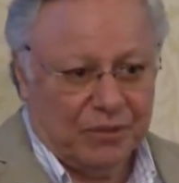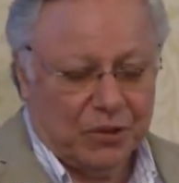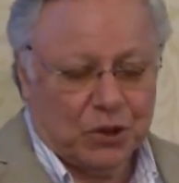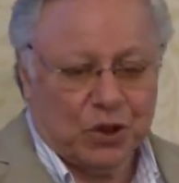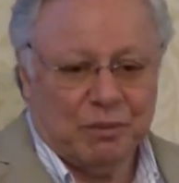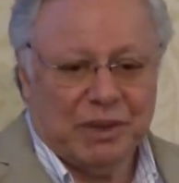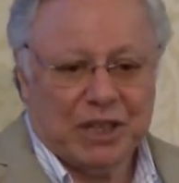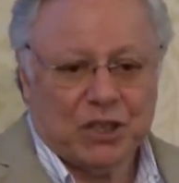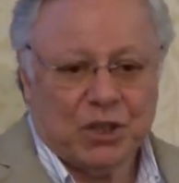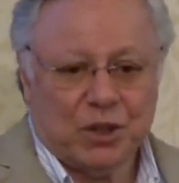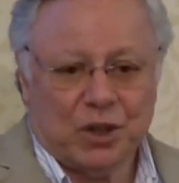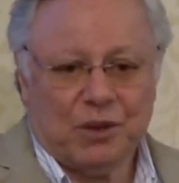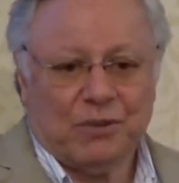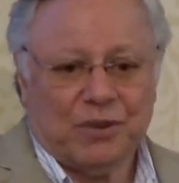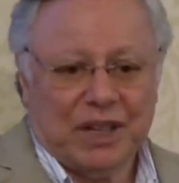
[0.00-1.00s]
So imagine
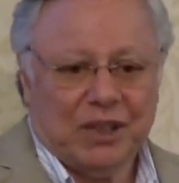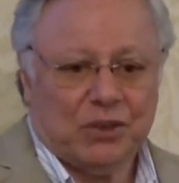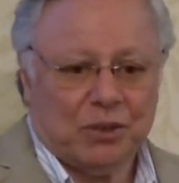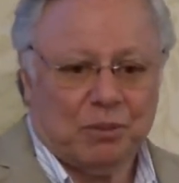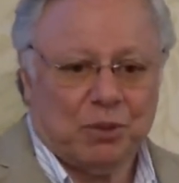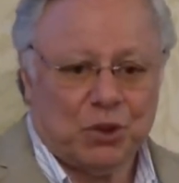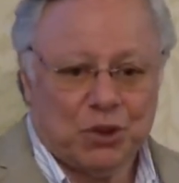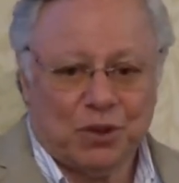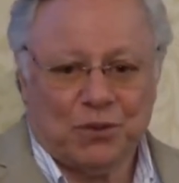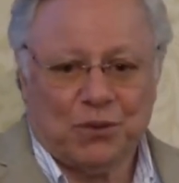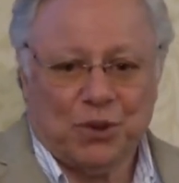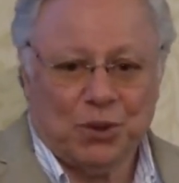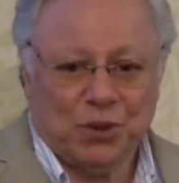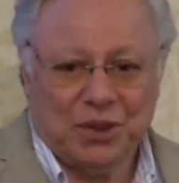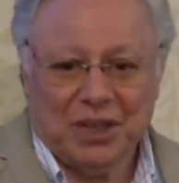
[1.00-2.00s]
you're afraid to put your
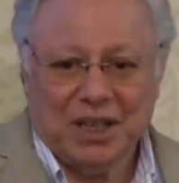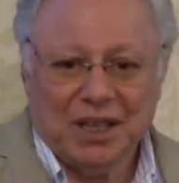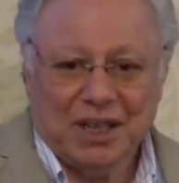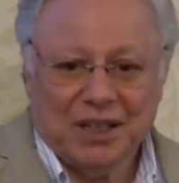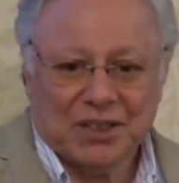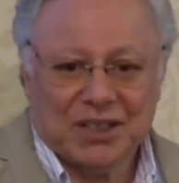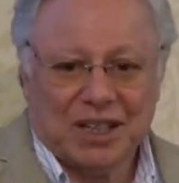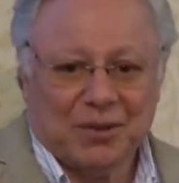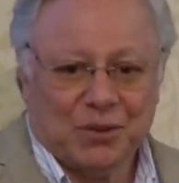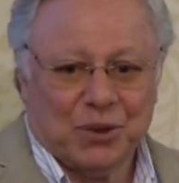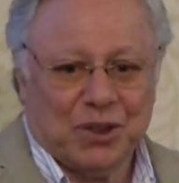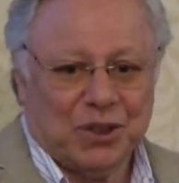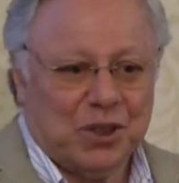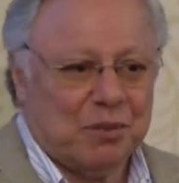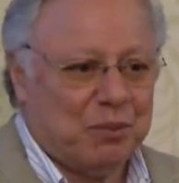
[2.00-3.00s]
cell
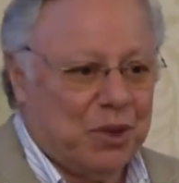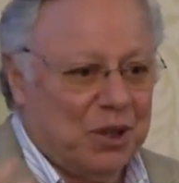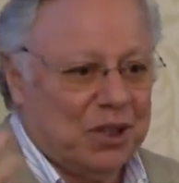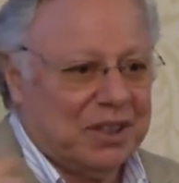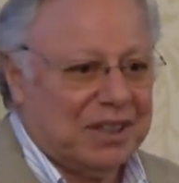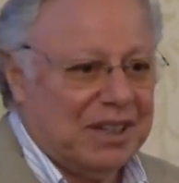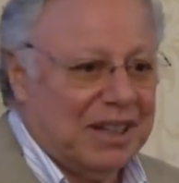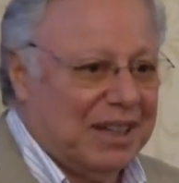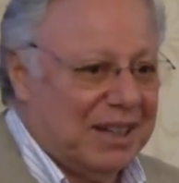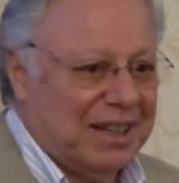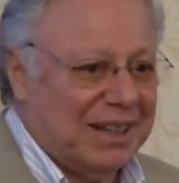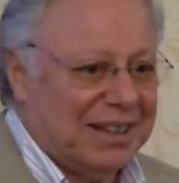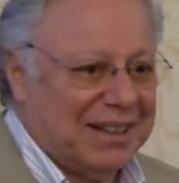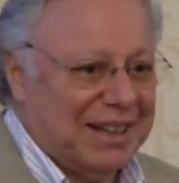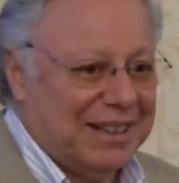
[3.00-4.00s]
phone in your pocket
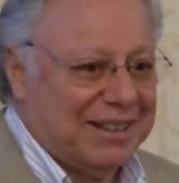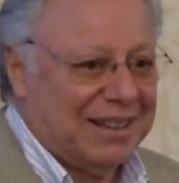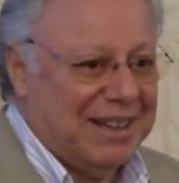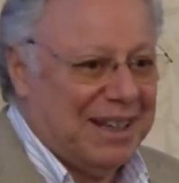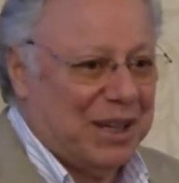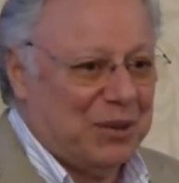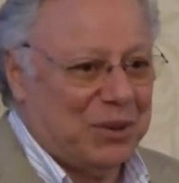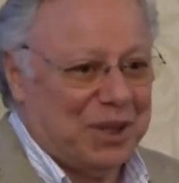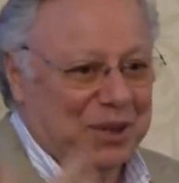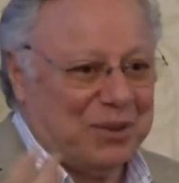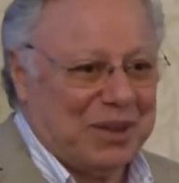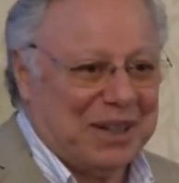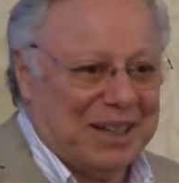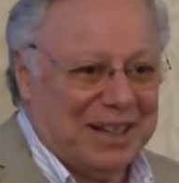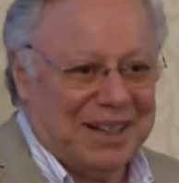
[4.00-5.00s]
like that, and with
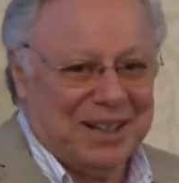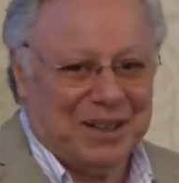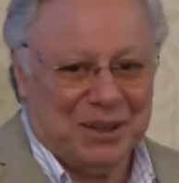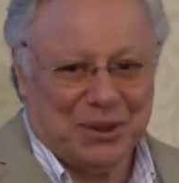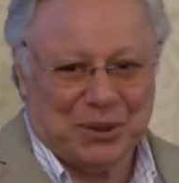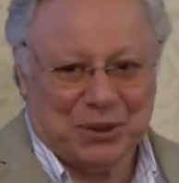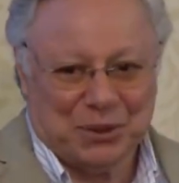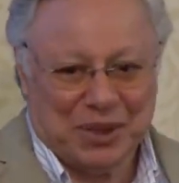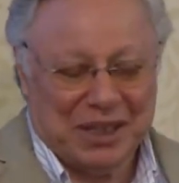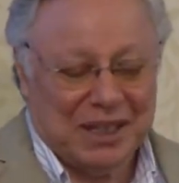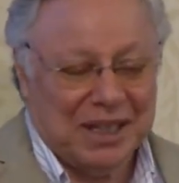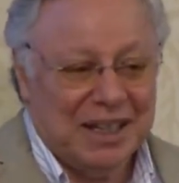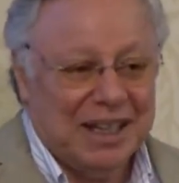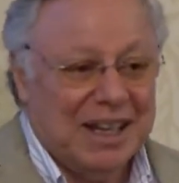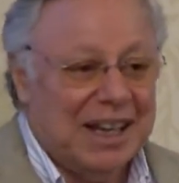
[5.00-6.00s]
every lie you're doing,